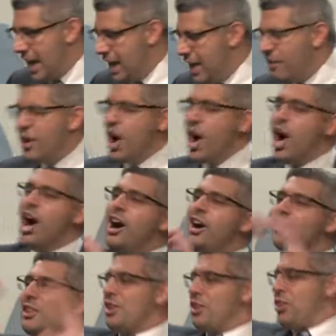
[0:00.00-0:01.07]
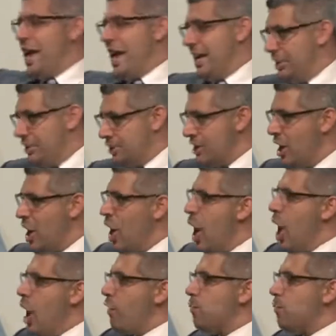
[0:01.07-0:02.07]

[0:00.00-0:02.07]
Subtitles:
of all the things of